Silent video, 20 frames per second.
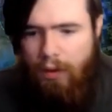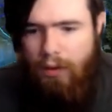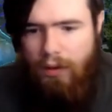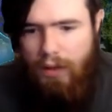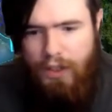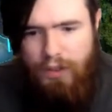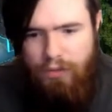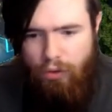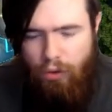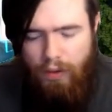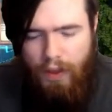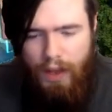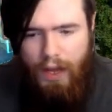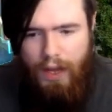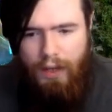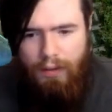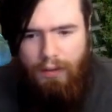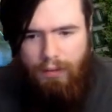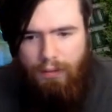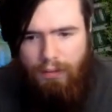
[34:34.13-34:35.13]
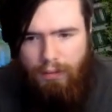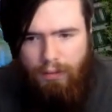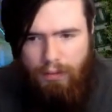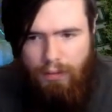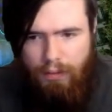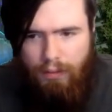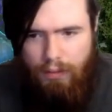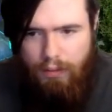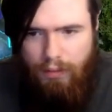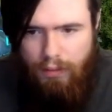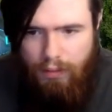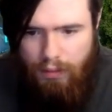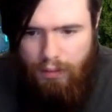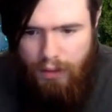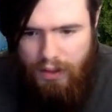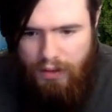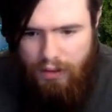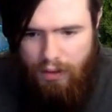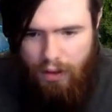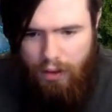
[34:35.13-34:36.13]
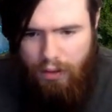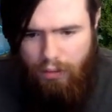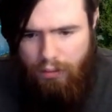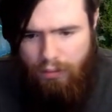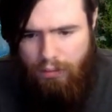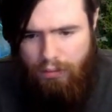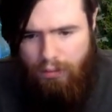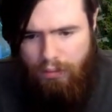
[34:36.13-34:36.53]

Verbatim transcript: Let's do that. Let's go.